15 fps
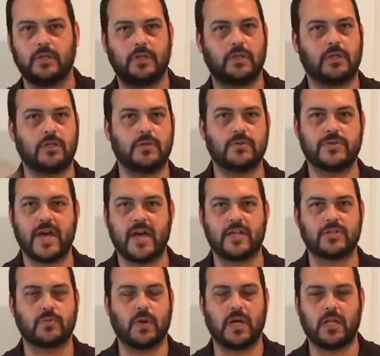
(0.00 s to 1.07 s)
you can use that as
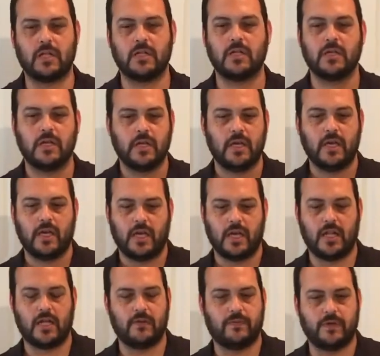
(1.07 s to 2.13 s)
well. And
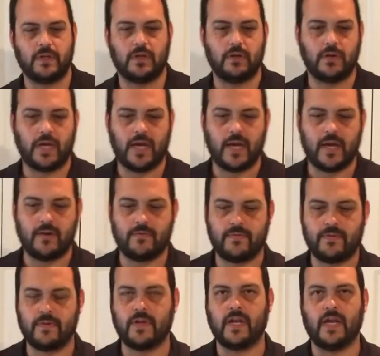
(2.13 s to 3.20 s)
if you don't have
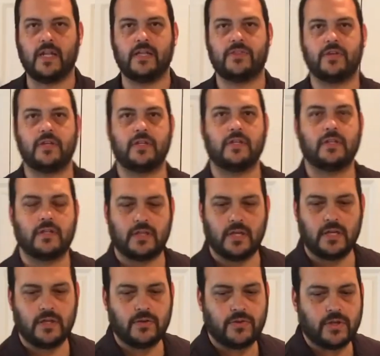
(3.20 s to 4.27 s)
anything that
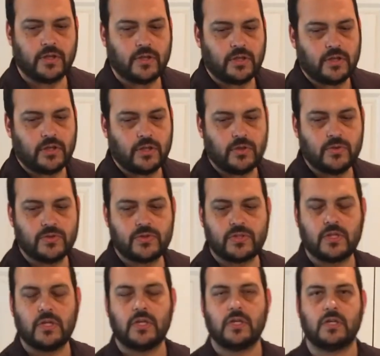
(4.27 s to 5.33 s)
you think you can use,
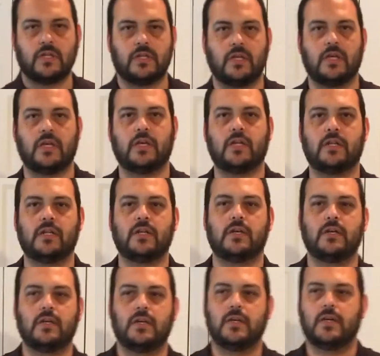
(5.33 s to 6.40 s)
then
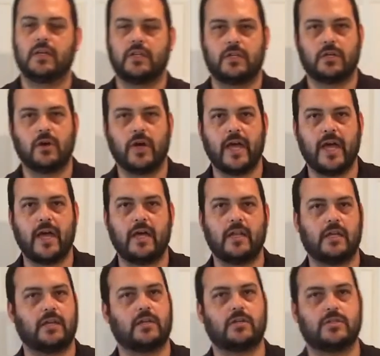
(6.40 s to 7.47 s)
go ahead
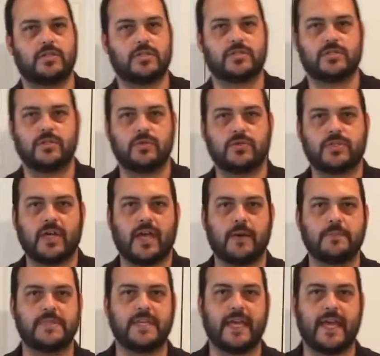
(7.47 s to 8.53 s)
and just use an
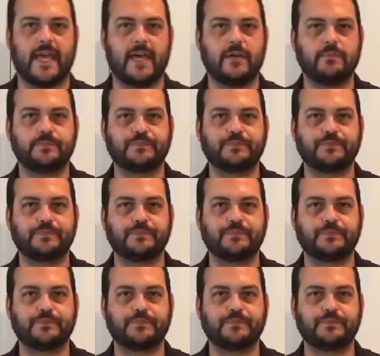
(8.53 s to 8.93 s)
empty hand,